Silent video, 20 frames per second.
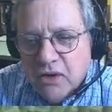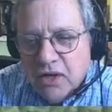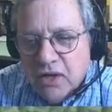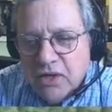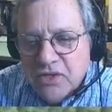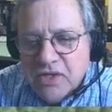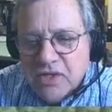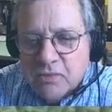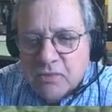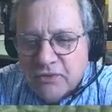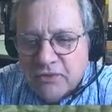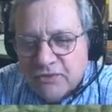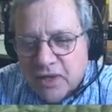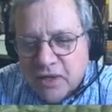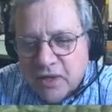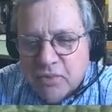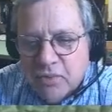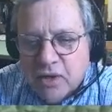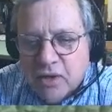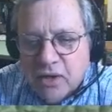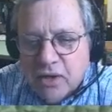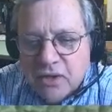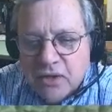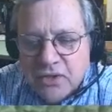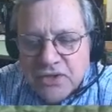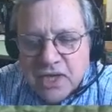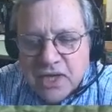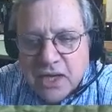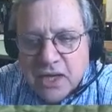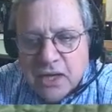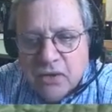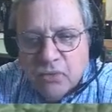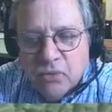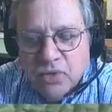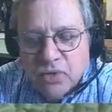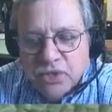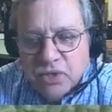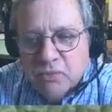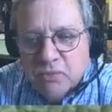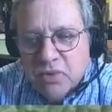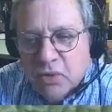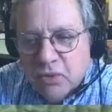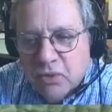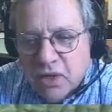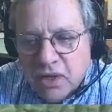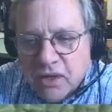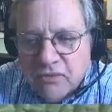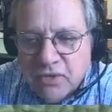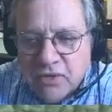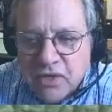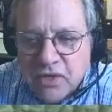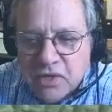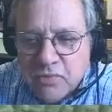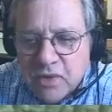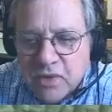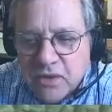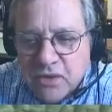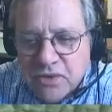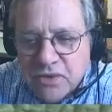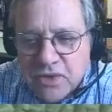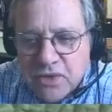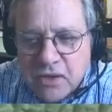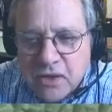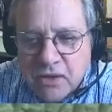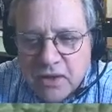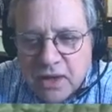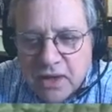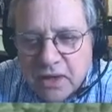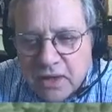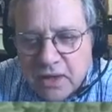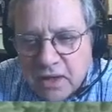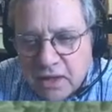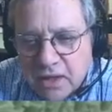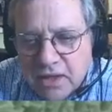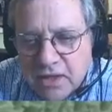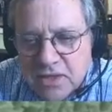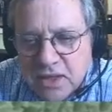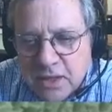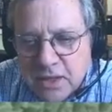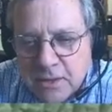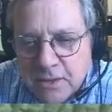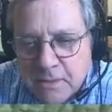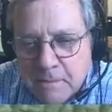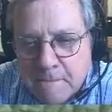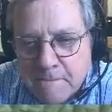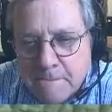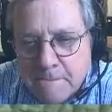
carry some of the fine particles out, which can be recovered as biochar. Next slide.